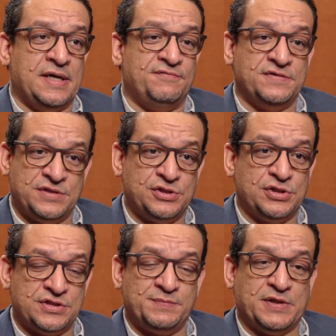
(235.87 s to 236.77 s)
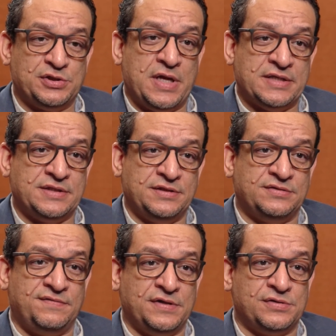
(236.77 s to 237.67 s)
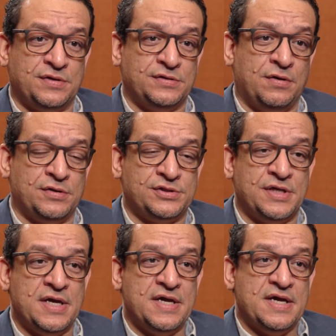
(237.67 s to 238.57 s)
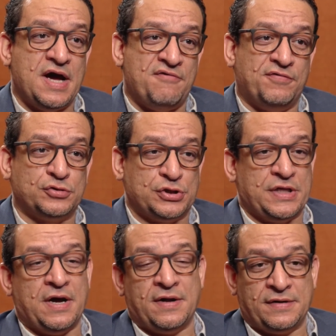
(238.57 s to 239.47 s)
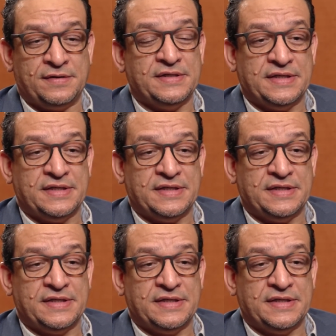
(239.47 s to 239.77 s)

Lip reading: physicians specializing in interventional radiology, unfortunately, are